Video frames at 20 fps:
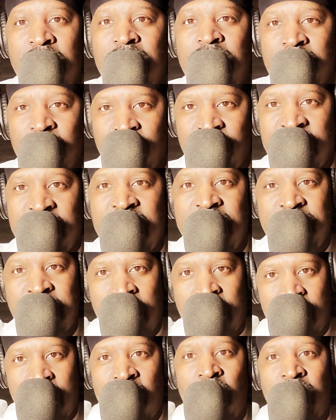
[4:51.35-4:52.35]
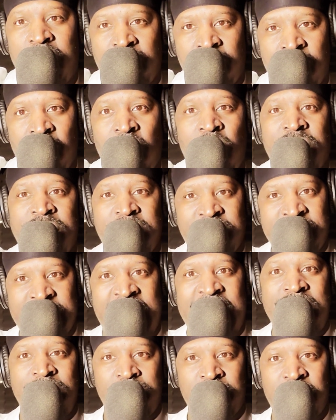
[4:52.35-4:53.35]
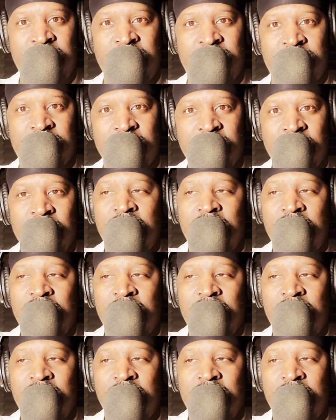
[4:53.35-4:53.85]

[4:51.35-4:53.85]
So these are ongoing indictments.